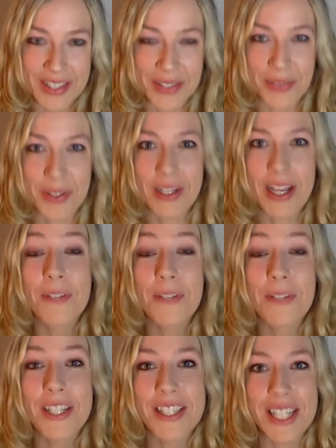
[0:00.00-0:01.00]
So it, it
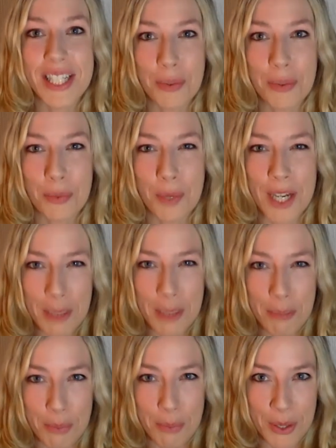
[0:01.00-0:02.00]
feels like you're reading a
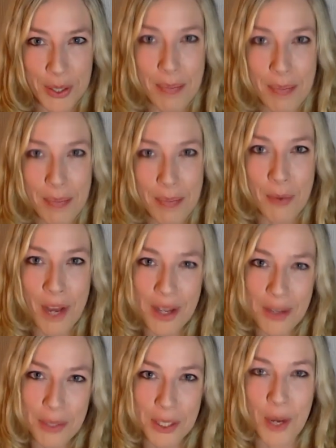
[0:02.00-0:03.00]
book somewhat
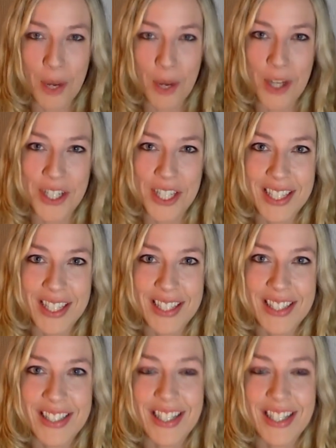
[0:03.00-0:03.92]
when you're watching this.